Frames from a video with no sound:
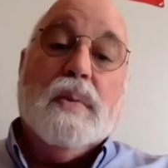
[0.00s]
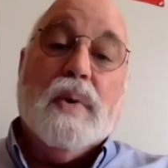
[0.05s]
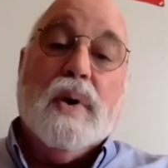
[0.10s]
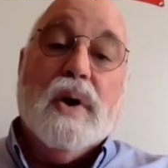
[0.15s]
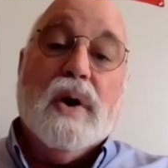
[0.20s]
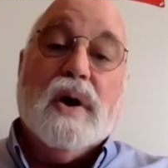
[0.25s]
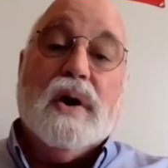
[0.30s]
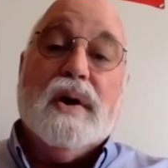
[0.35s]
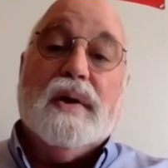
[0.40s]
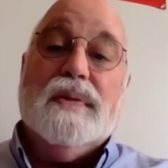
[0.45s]

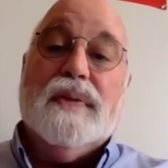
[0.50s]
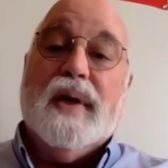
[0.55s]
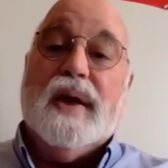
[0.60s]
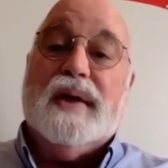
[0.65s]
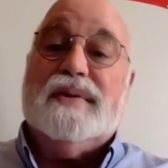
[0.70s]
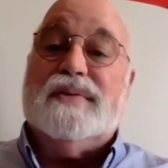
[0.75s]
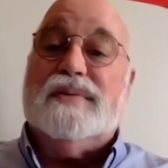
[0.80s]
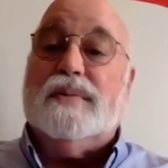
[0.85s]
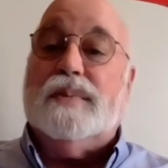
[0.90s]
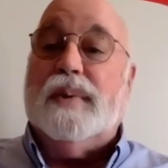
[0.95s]
work
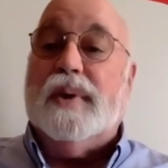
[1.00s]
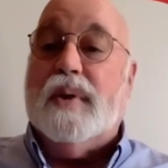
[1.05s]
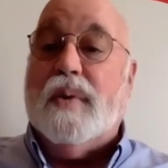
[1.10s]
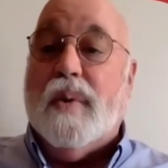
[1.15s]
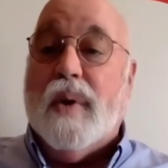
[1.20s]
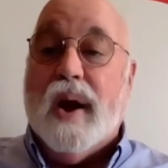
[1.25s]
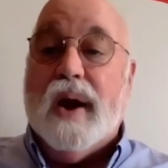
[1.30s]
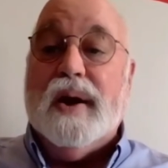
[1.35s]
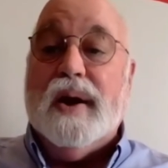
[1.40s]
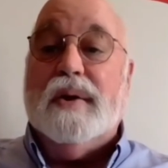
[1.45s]
that's
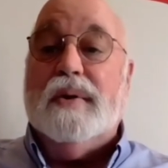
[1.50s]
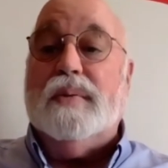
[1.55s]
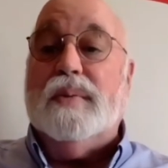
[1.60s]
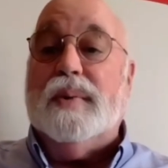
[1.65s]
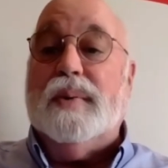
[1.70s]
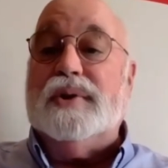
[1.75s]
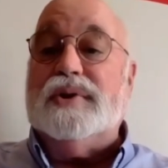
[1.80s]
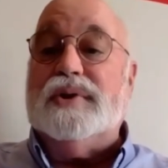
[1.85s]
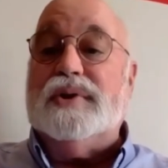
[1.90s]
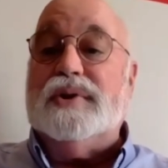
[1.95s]
required,
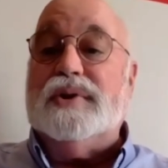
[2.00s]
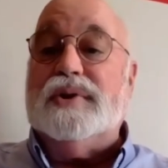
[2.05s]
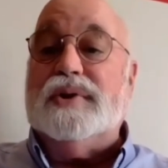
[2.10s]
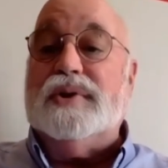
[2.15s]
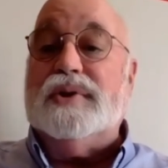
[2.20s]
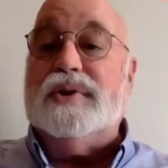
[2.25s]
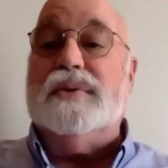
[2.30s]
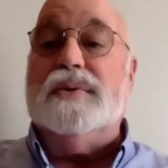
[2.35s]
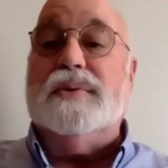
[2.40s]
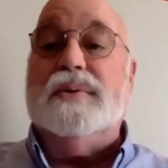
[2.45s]
which is
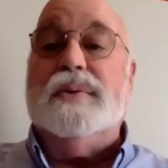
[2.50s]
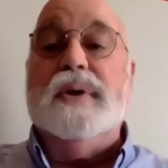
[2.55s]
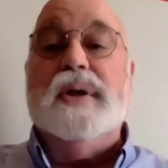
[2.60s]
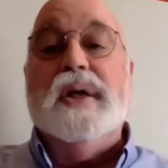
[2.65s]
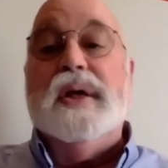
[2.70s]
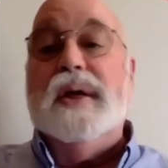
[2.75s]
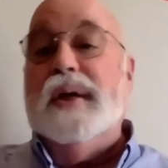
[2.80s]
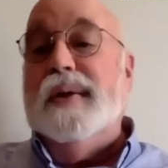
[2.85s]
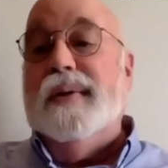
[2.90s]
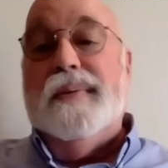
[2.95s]
to
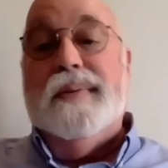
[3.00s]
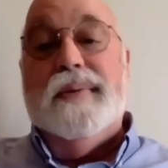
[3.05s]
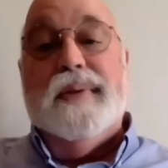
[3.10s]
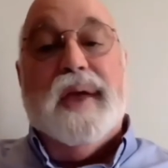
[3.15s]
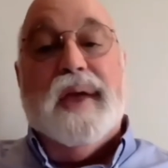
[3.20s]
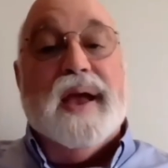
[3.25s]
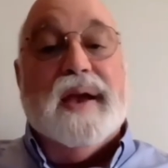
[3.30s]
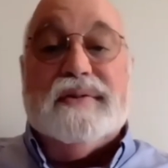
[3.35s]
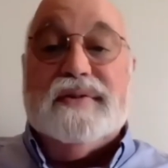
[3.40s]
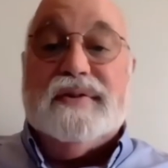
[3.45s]

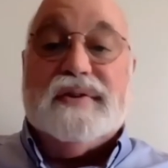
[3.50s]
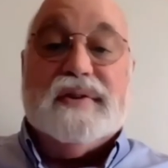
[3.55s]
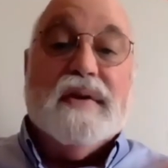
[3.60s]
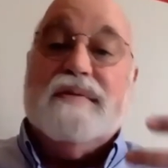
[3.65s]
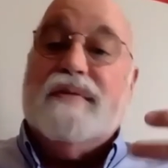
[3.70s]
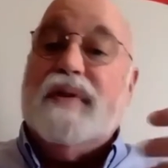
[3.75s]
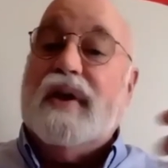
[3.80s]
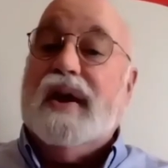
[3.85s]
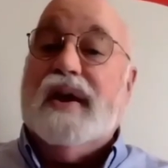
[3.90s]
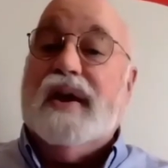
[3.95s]

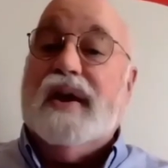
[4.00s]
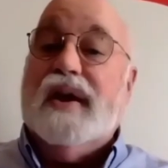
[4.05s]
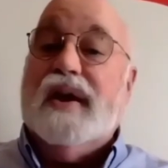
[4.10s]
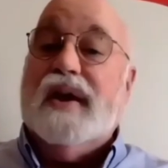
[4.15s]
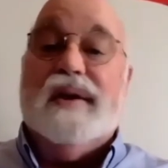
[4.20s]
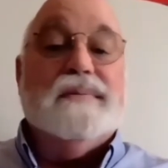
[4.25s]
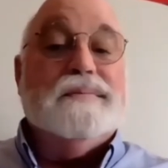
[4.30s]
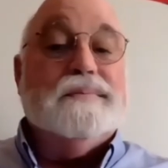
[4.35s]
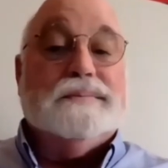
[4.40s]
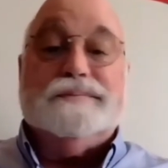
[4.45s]
excavate
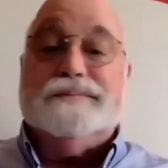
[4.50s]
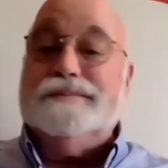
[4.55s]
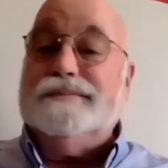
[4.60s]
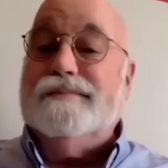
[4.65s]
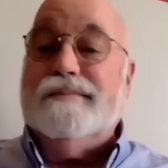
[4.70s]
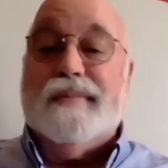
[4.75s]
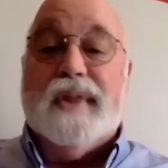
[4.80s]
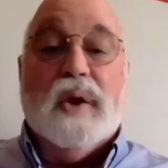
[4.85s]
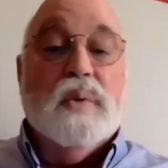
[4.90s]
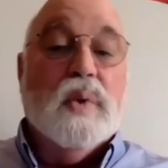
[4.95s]

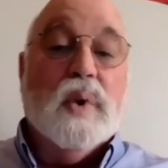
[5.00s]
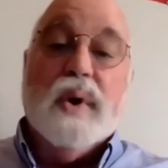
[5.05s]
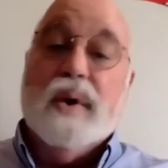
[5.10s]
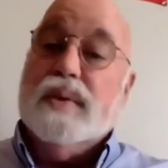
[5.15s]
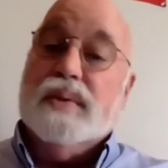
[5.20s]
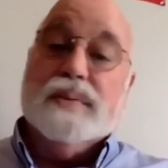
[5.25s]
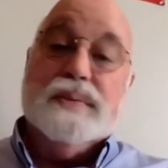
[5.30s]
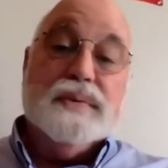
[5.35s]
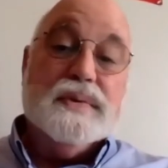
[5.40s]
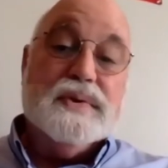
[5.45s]

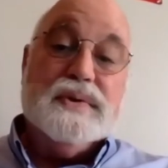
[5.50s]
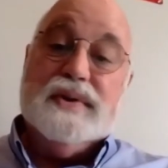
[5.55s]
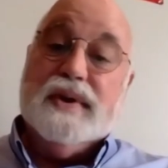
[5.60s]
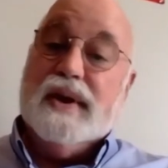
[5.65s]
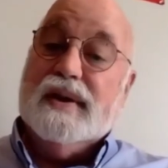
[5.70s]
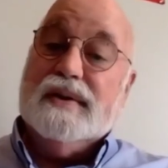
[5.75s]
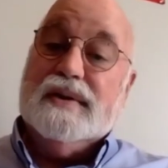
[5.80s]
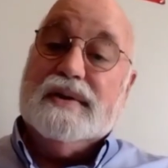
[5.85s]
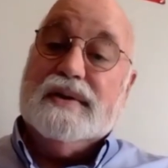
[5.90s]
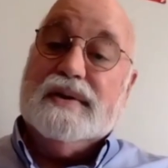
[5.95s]
wounds
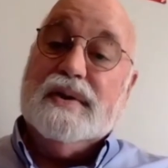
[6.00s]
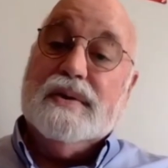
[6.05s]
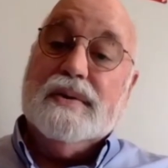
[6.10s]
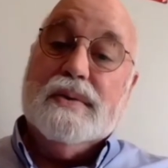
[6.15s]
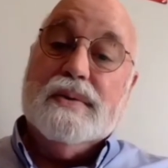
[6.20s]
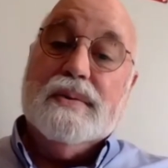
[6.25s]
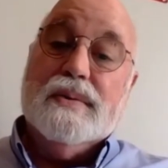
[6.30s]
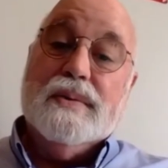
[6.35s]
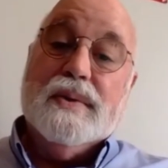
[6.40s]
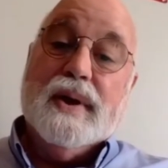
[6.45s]
and
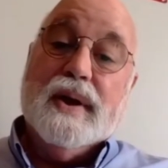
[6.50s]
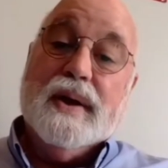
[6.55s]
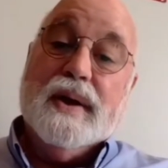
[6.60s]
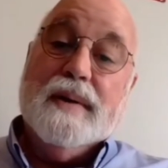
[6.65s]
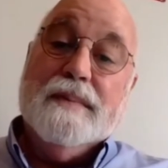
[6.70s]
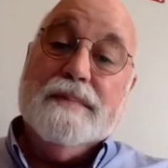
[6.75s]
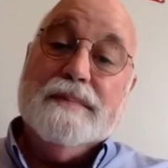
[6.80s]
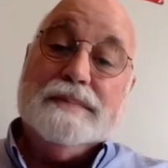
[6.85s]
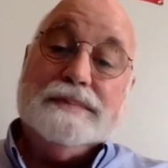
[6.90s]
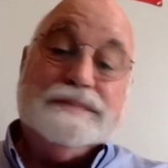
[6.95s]
to
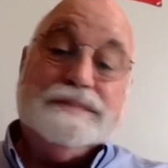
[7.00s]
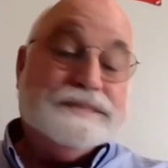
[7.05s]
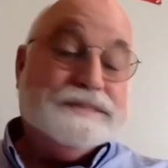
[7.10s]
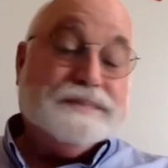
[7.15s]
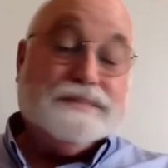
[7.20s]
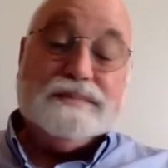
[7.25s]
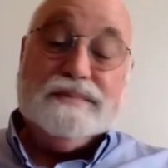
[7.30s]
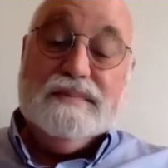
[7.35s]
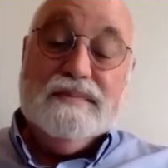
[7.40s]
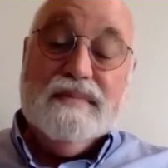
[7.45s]

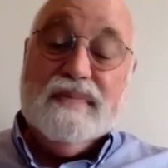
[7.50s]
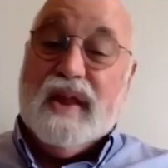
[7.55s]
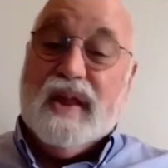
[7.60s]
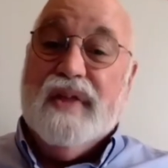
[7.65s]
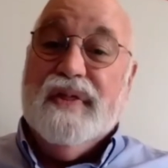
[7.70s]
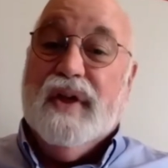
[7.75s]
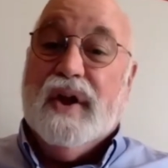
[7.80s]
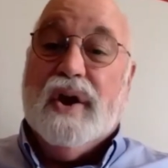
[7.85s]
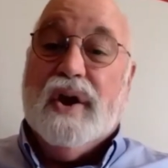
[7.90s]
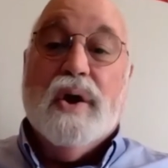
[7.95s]

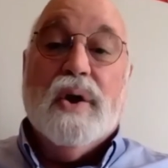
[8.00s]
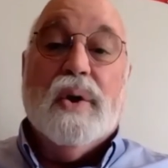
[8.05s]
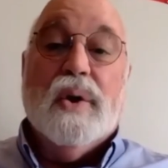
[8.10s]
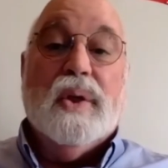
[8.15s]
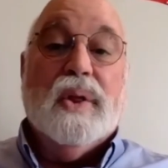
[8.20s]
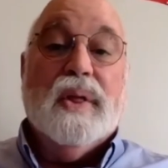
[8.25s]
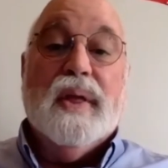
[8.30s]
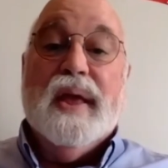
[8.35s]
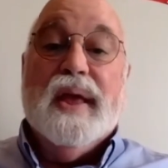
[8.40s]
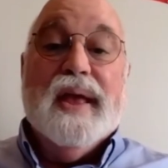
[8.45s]
the
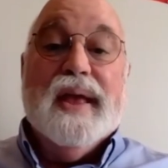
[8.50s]
goal.